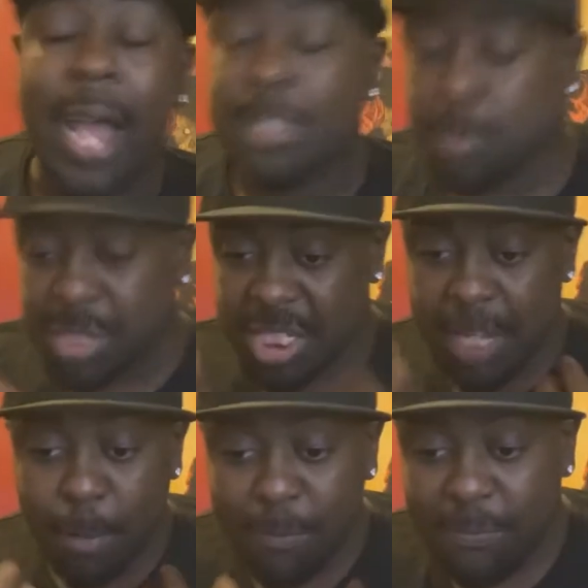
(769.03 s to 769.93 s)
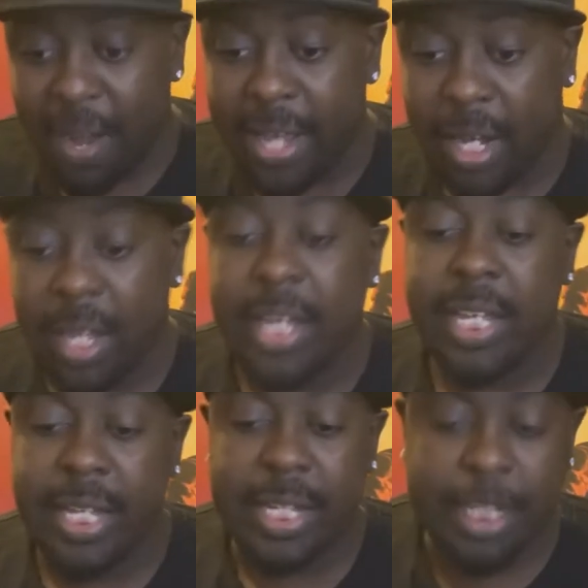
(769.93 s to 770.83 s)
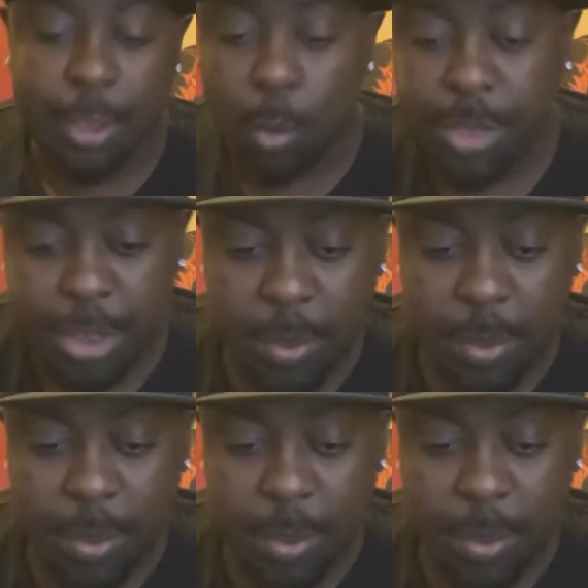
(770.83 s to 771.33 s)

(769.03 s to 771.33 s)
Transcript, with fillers: and you would see him on fire, he'd always